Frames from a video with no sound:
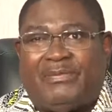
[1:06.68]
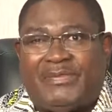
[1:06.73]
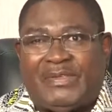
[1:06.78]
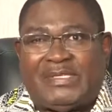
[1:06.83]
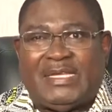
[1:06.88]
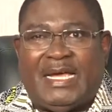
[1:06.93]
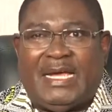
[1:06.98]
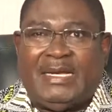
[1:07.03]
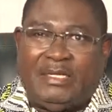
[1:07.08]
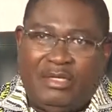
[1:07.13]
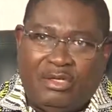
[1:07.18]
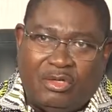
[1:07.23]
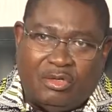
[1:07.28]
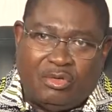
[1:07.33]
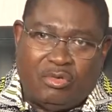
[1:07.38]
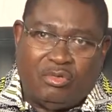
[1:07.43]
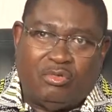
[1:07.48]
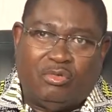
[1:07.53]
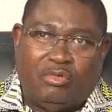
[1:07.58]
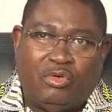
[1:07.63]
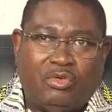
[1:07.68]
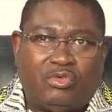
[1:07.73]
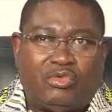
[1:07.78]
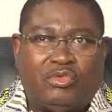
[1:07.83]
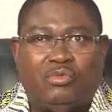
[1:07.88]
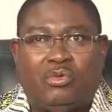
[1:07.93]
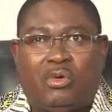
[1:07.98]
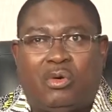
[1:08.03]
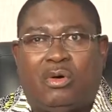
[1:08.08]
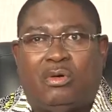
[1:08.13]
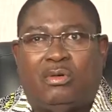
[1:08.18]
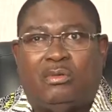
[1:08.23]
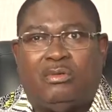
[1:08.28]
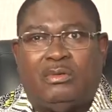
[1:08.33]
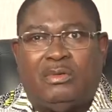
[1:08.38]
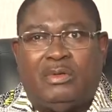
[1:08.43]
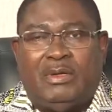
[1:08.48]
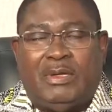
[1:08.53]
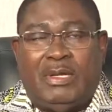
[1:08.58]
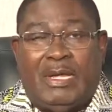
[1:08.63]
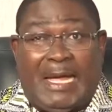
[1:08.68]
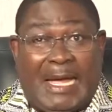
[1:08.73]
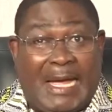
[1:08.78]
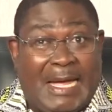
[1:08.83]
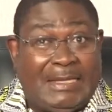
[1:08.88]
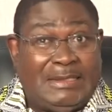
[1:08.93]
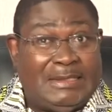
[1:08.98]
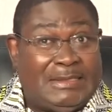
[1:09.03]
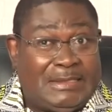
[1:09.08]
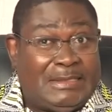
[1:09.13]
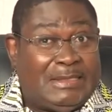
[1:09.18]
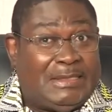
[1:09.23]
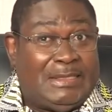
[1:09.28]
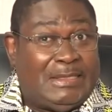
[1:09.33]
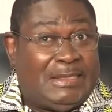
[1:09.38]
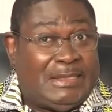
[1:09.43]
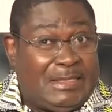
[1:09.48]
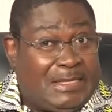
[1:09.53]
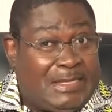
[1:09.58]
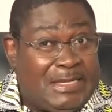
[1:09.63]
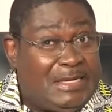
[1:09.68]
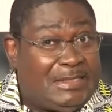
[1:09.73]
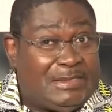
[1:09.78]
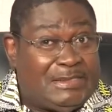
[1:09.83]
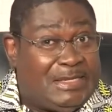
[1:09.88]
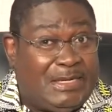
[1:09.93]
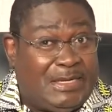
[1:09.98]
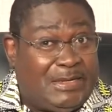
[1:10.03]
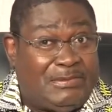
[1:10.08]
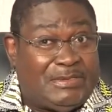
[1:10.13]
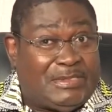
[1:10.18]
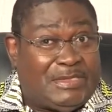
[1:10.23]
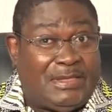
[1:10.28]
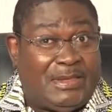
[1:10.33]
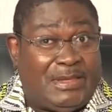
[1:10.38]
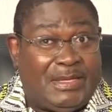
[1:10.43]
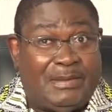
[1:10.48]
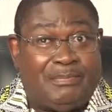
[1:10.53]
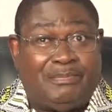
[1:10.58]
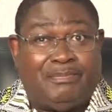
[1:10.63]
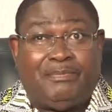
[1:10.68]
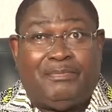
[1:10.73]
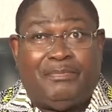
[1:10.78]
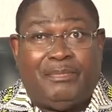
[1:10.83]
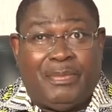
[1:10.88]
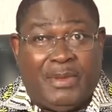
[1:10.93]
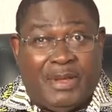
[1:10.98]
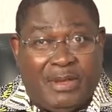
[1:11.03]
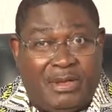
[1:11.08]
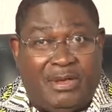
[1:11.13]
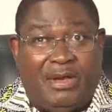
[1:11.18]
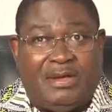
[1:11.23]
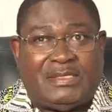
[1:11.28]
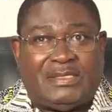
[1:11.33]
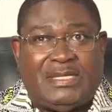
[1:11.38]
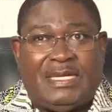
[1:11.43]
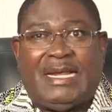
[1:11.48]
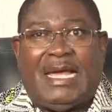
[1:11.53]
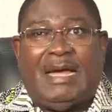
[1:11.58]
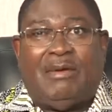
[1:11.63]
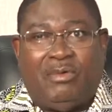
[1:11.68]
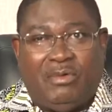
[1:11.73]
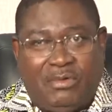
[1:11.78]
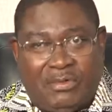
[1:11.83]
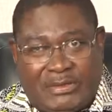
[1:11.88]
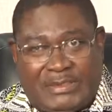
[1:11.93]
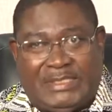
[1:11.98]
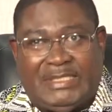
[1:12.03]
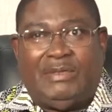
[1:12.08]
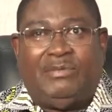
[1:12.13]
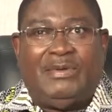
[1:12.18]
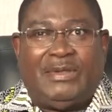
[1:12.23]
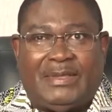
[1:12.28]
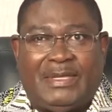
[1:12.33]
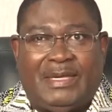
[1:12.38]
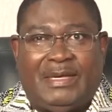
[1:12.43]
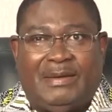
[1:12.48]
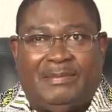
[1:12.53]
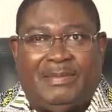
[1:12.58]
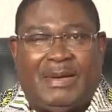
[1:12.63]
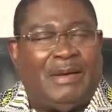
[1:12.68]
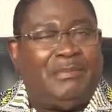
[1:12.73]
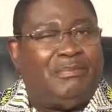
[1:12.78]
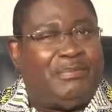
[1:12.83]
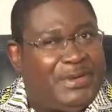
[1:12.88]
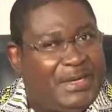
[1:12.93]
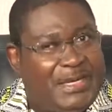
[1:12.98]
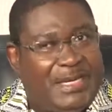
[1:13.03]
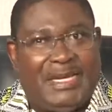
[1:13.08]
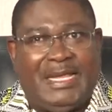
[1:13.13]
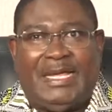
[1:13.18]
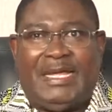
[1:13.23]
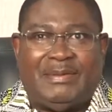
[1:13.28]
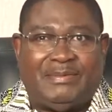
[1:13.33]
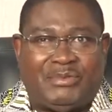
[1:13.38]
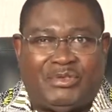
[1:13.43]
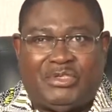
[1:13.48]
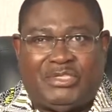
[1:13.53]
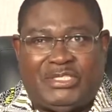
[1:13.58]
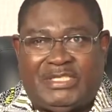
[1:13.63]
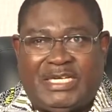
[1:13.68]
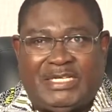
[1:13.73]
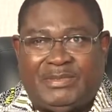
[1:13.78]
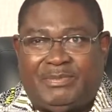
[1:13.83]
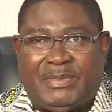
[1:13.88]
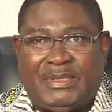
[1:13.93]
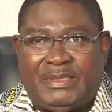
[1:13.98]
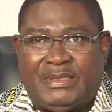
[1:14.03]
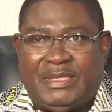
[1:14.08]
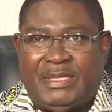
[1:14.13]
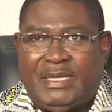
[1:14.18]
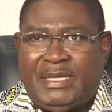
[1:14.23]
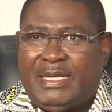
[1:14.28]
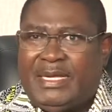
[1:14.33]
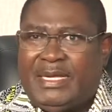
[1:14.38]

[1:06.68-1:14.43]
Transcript: prophesied, go to war. And here is the interesting thing. God said, I want to deal with Ahab. I'm bringing Ahab to judgment.